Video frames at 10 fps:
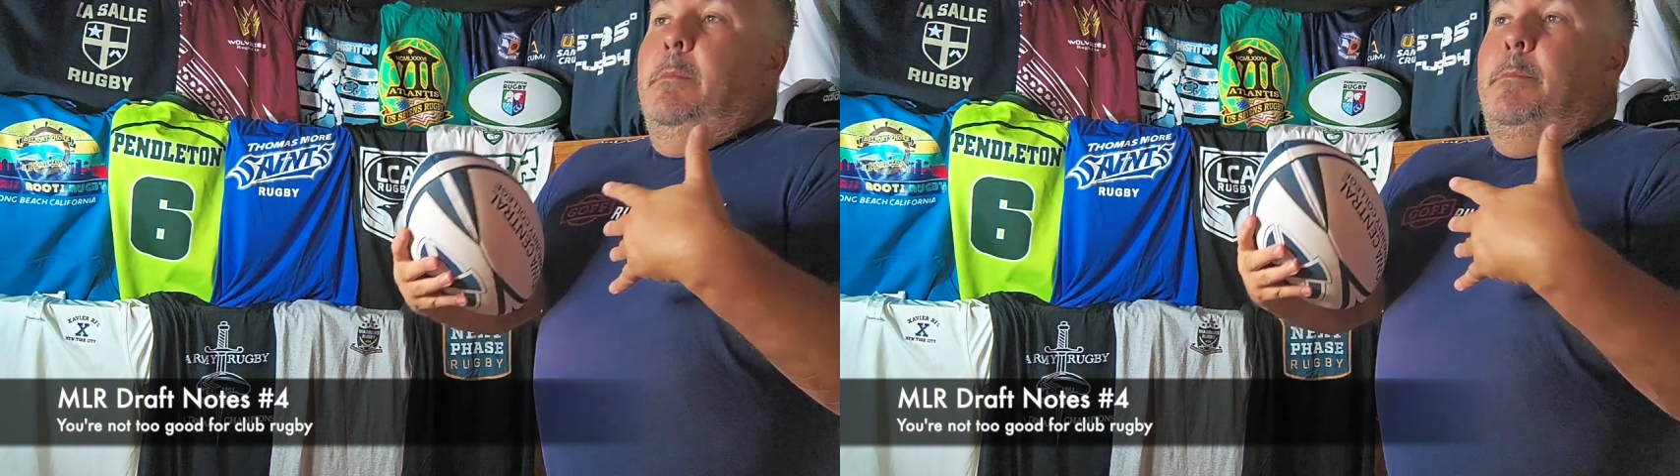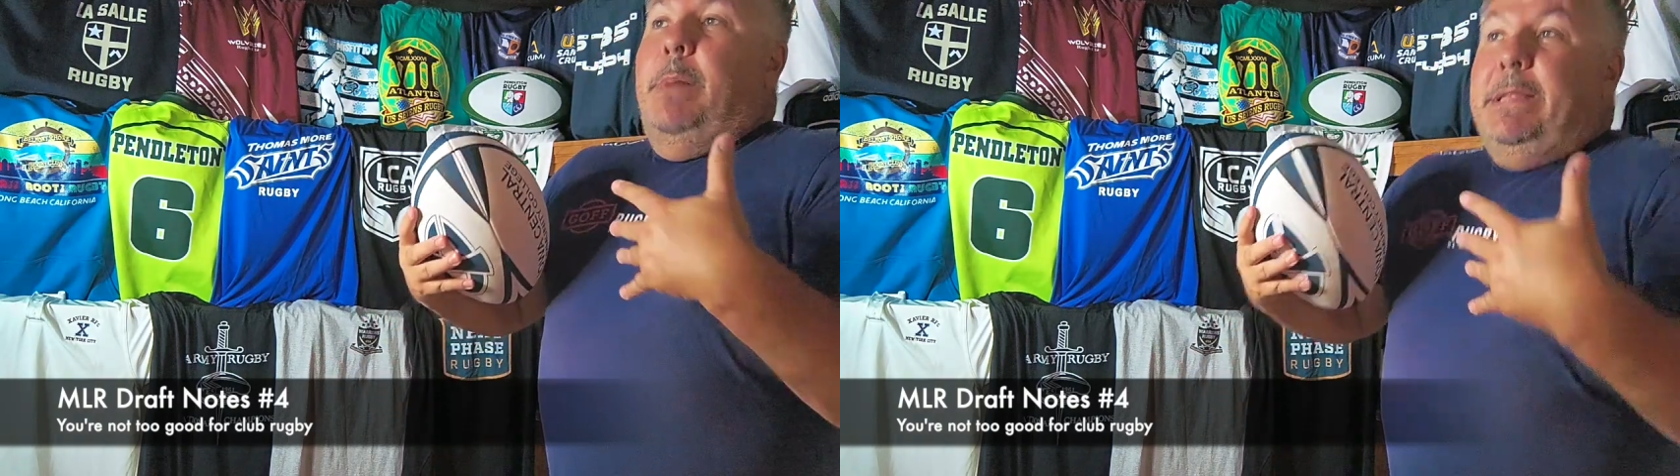
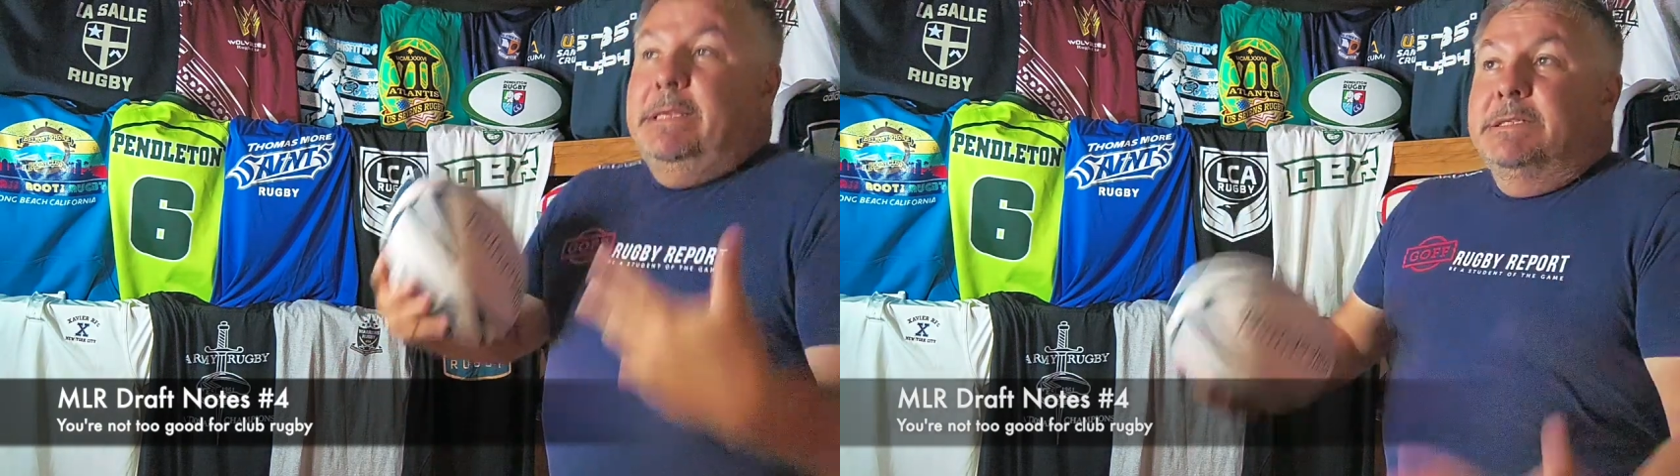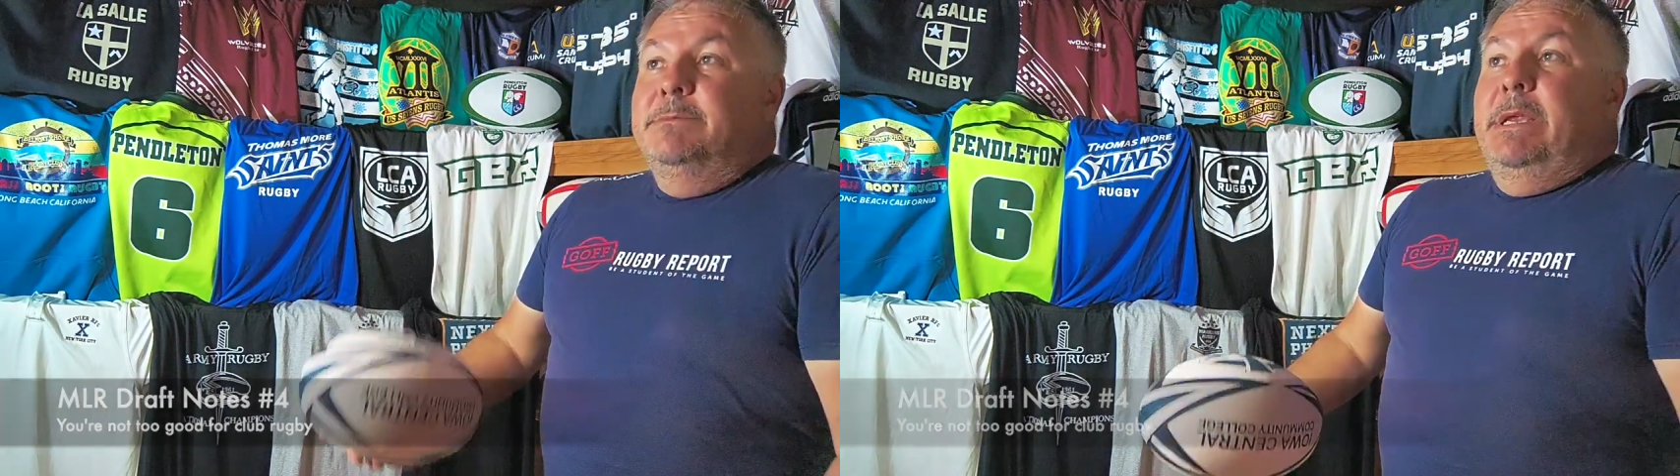But that
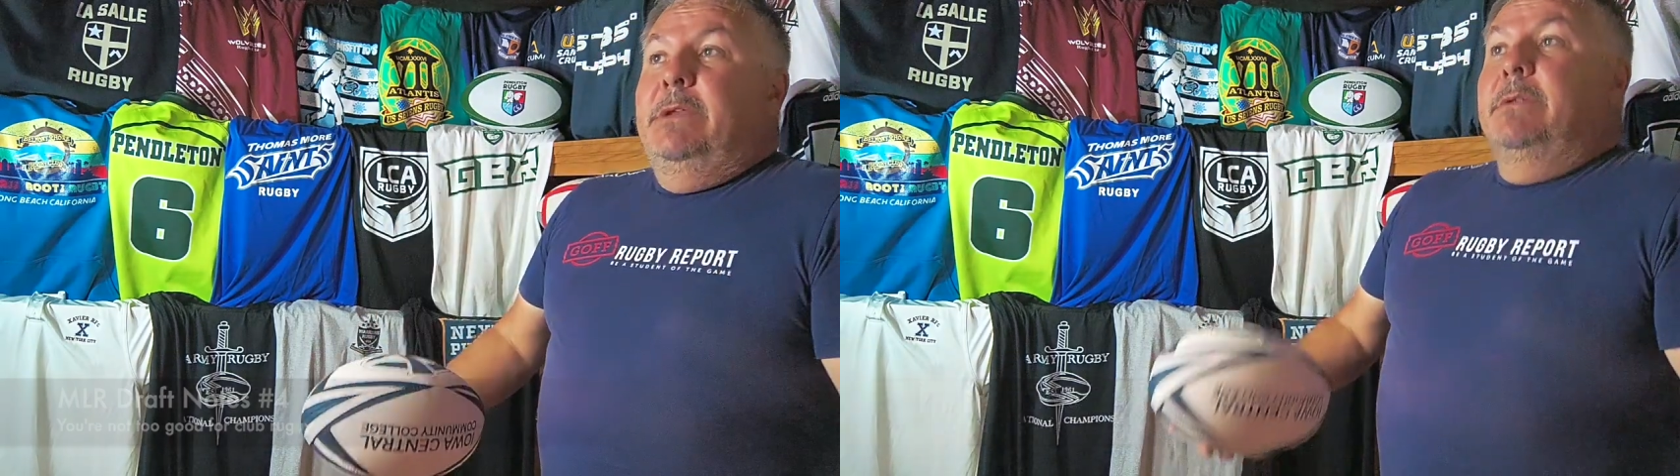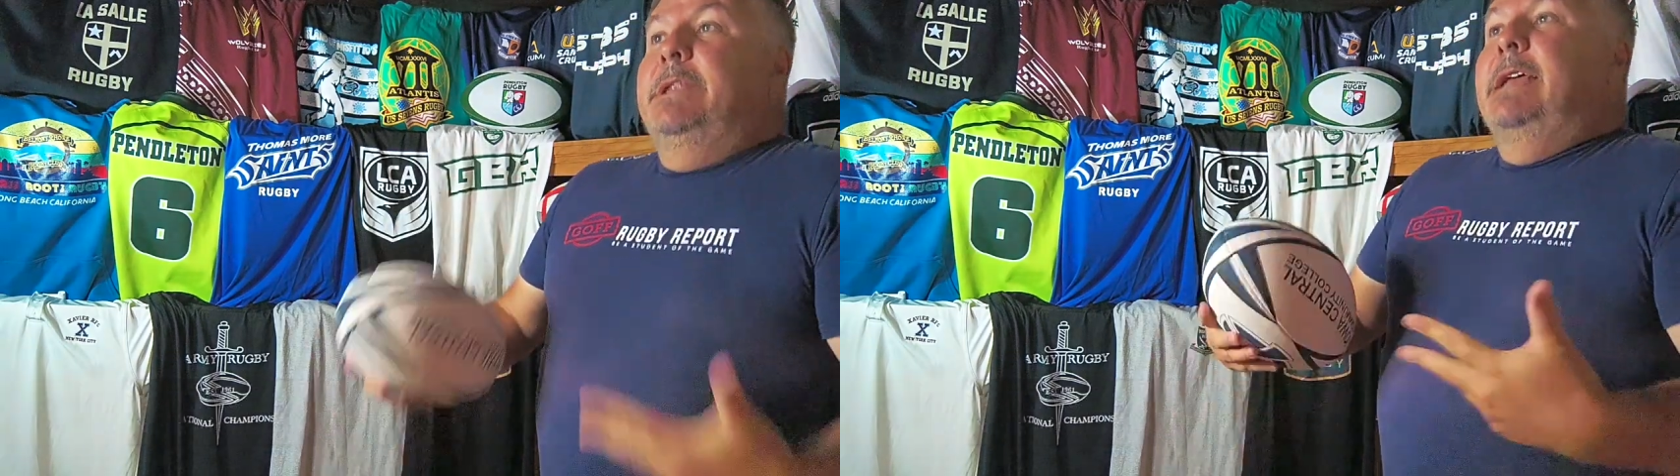doesn't mean
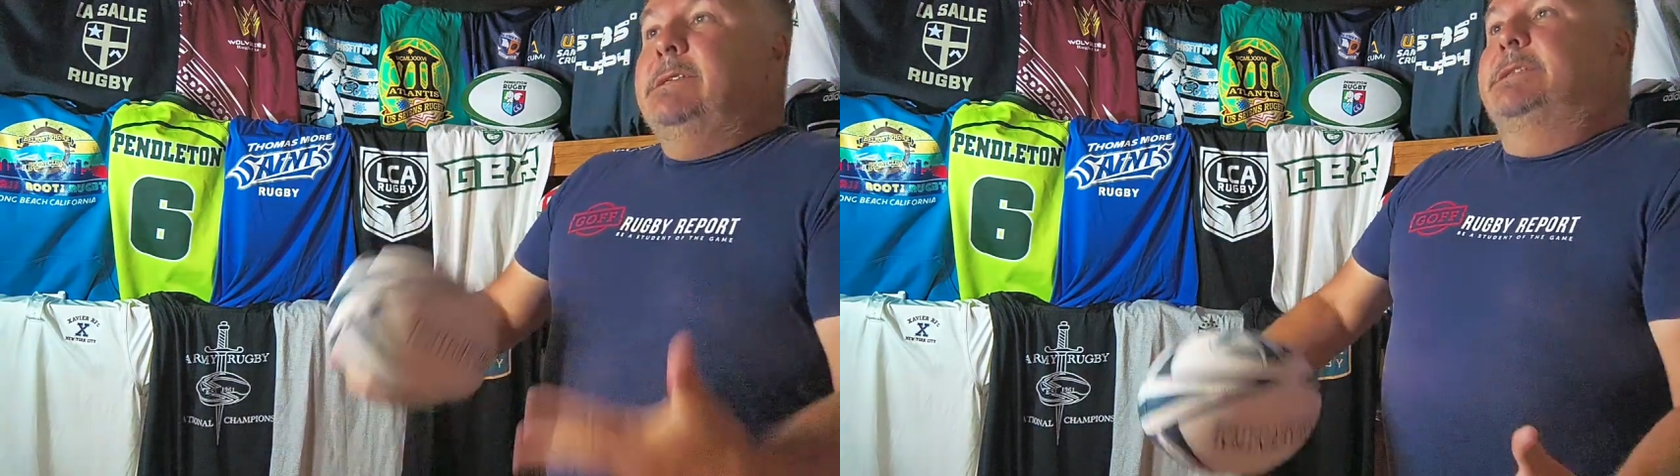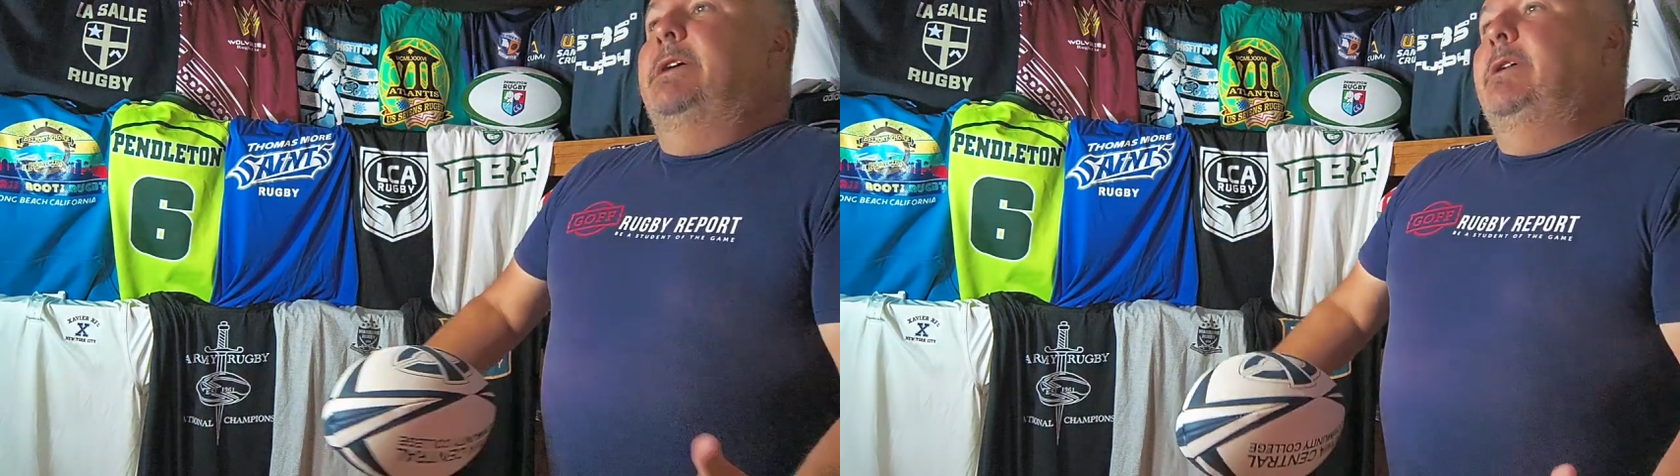you'll
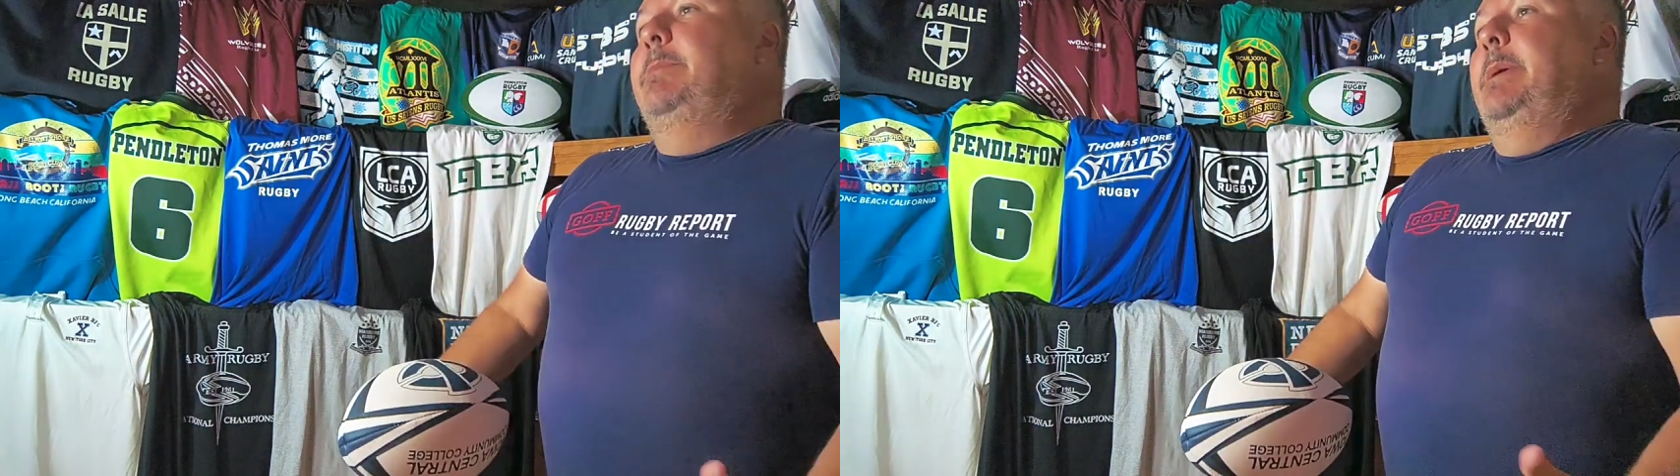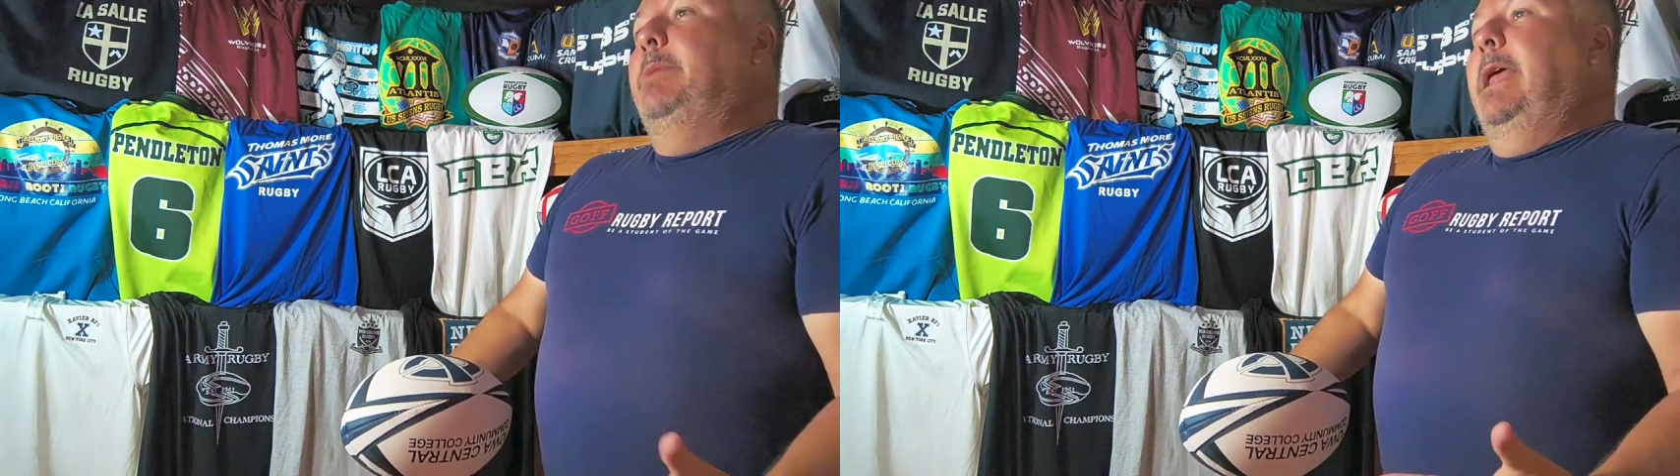necessarily
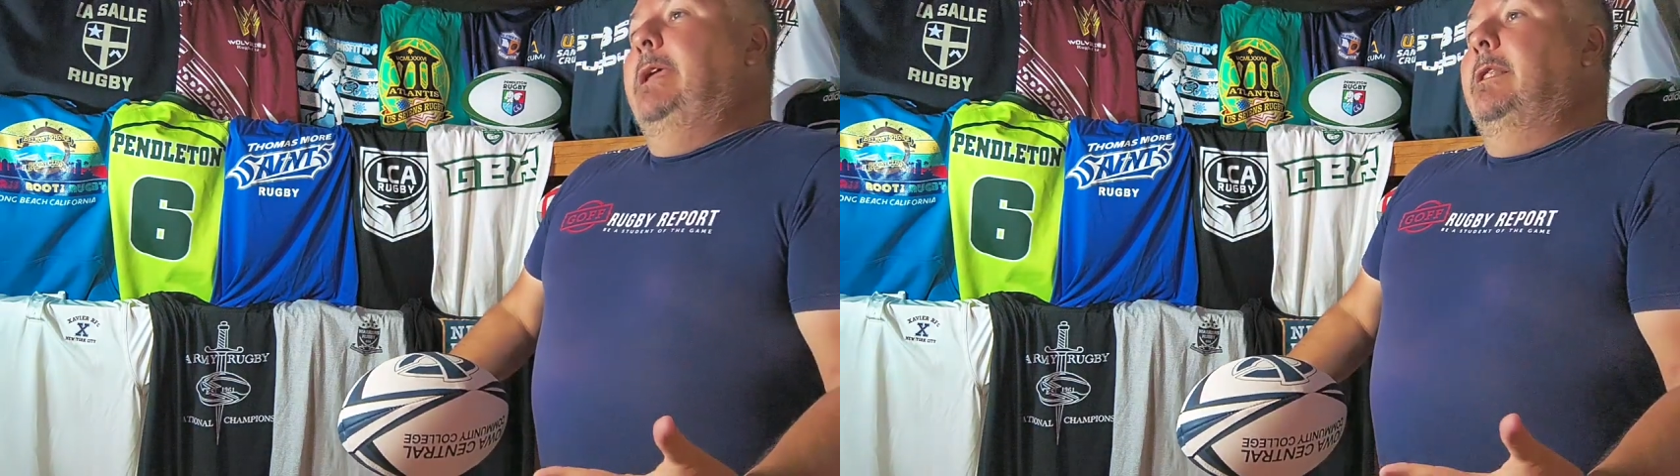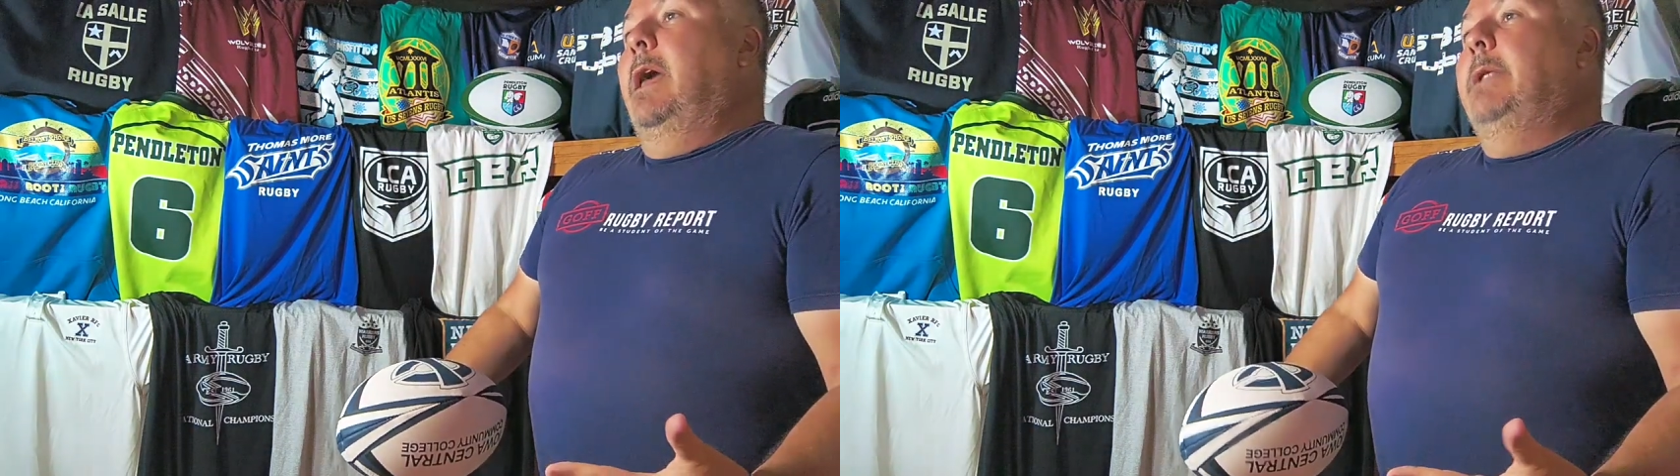be playing
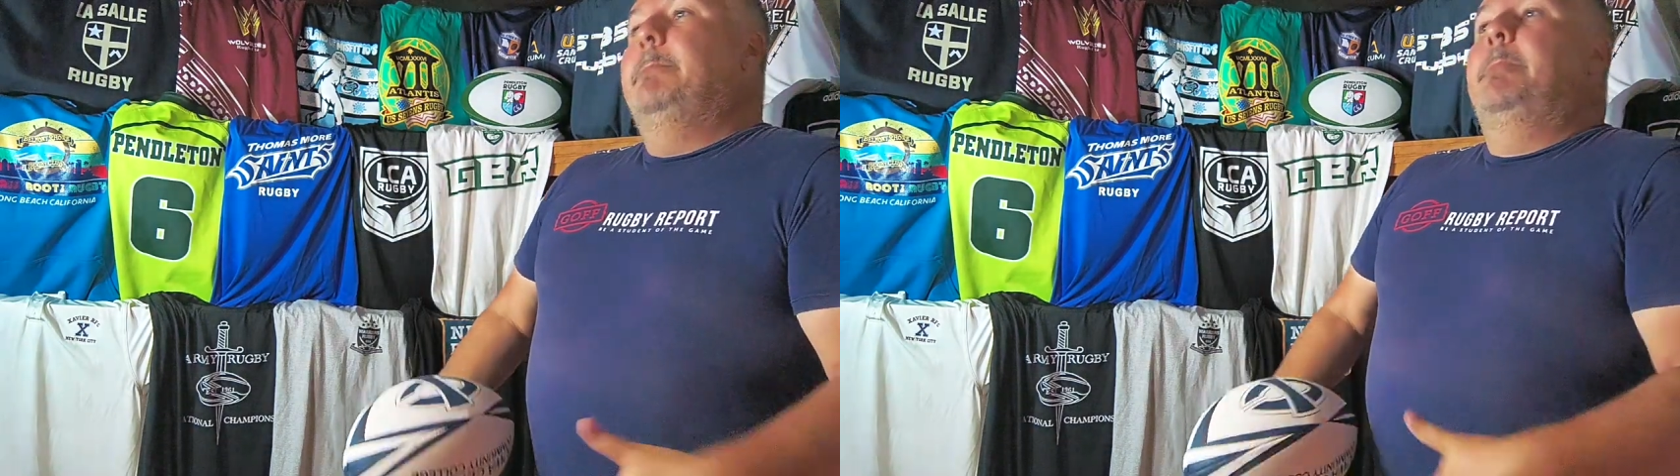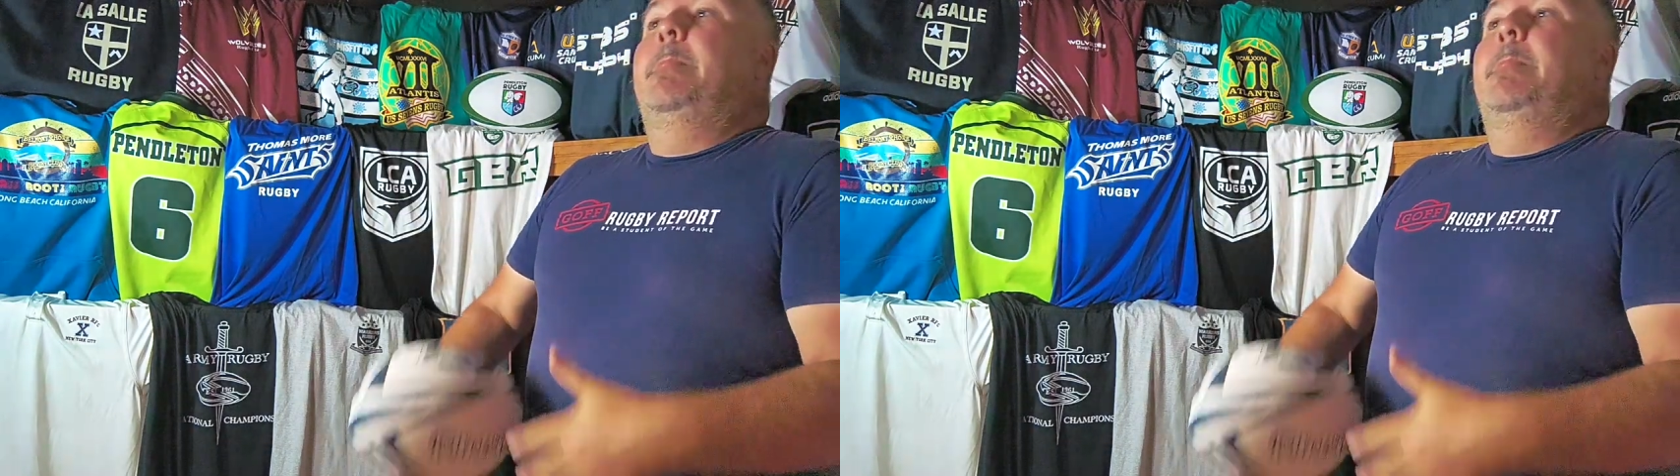a lot.